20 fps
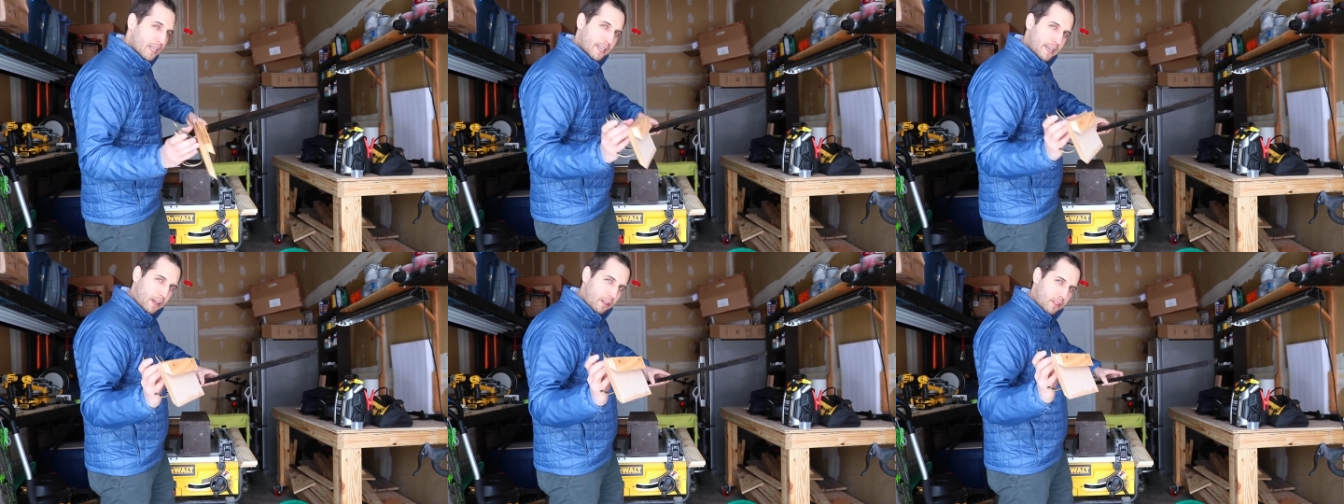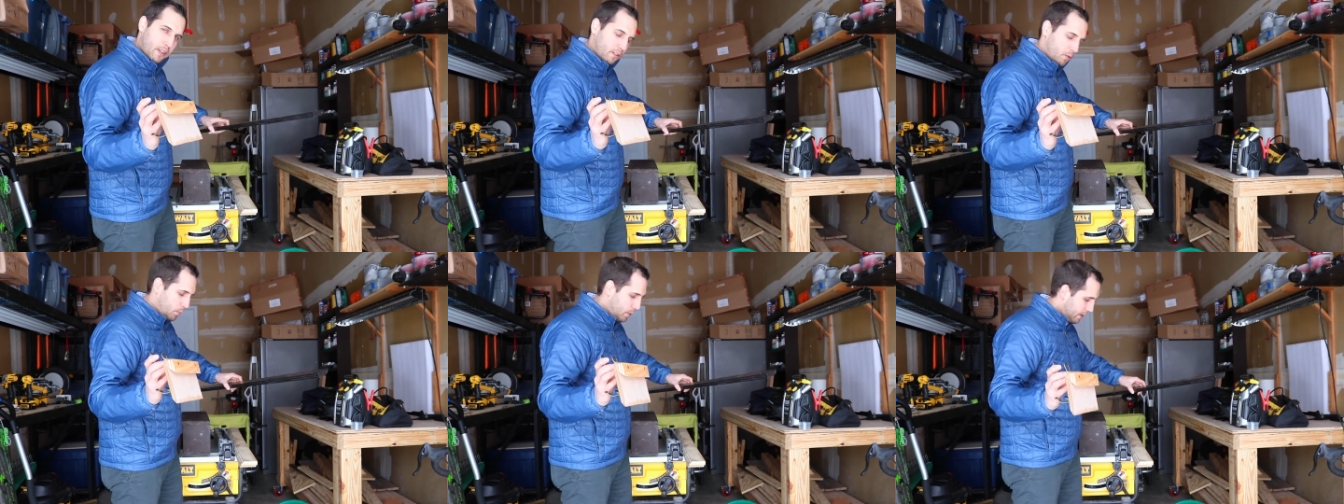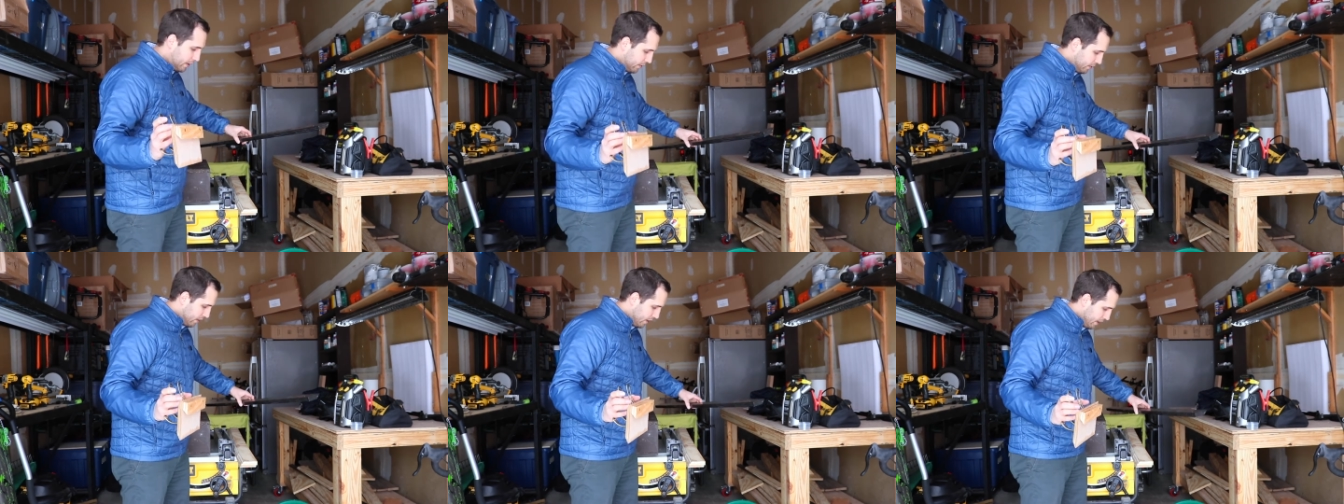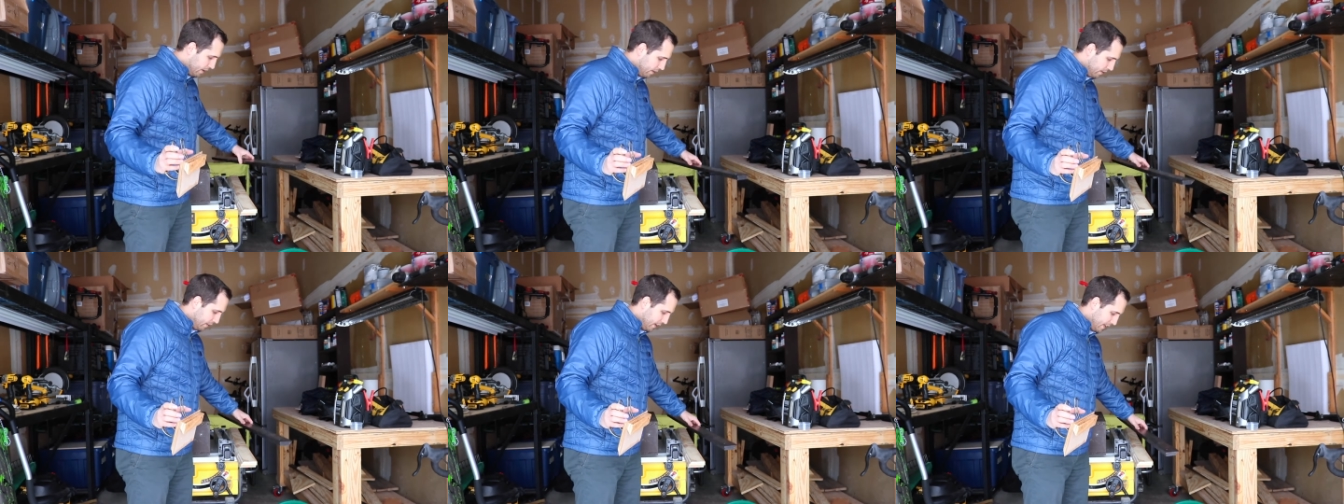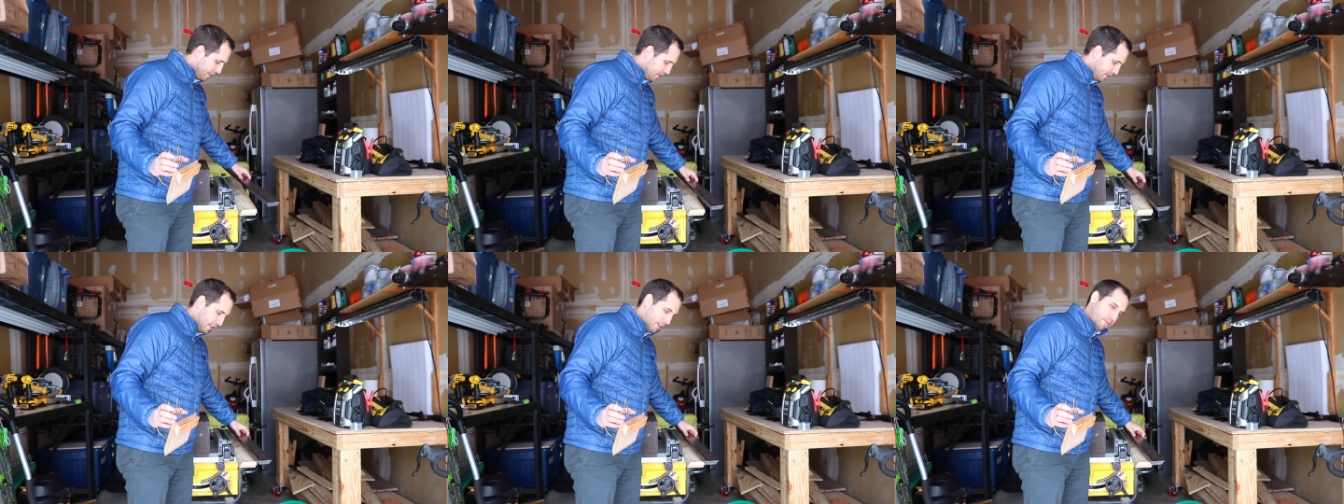Now this piece here is
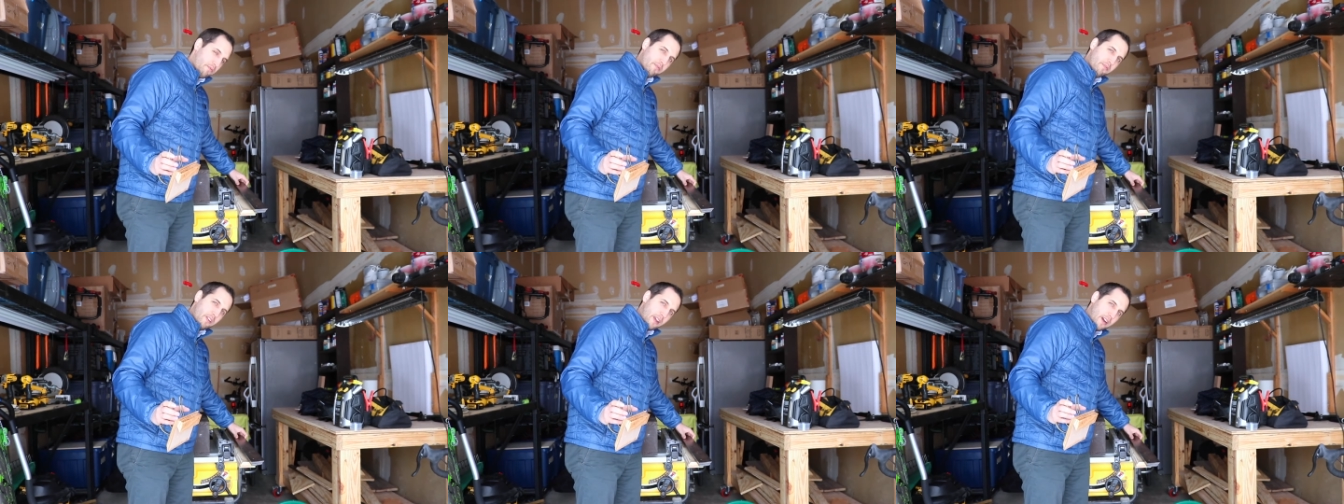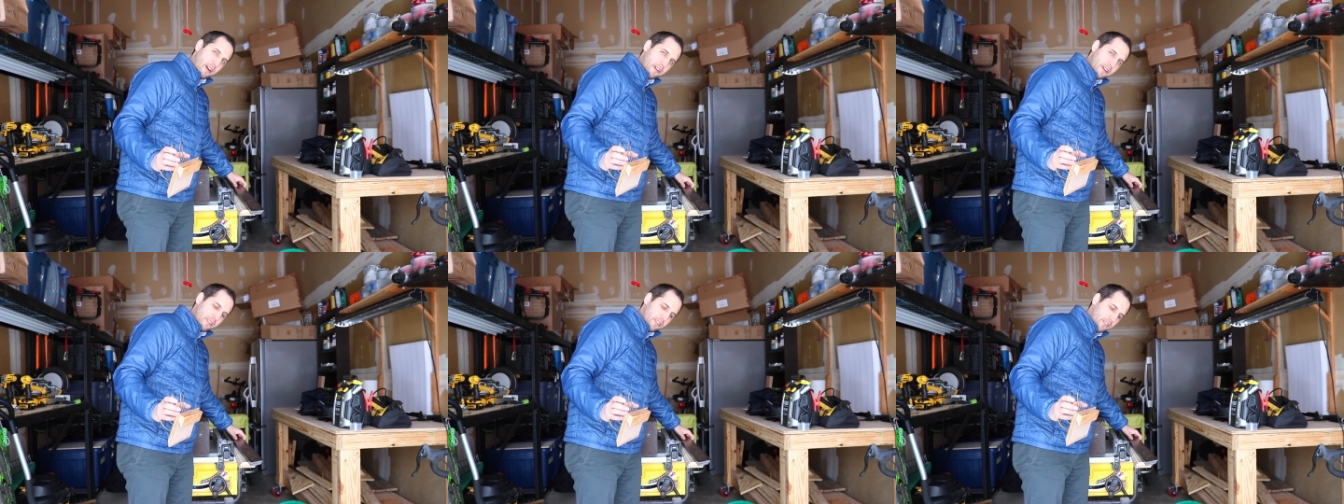actually very